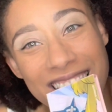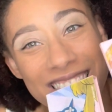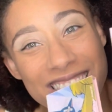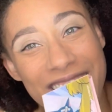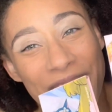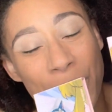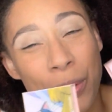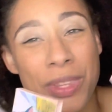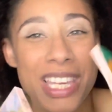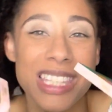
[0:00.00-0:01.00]

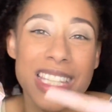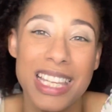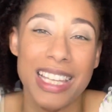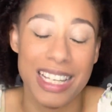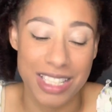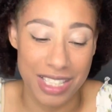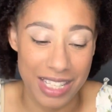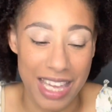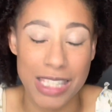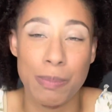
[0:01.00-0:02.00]
So this collection
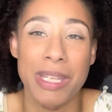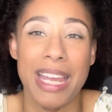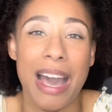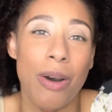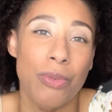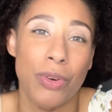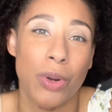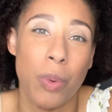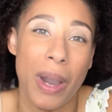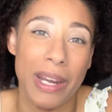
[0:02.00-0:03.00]
has been out for
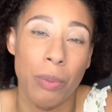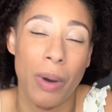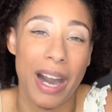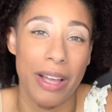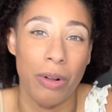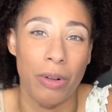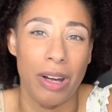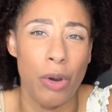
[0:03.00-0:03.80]
quite a while,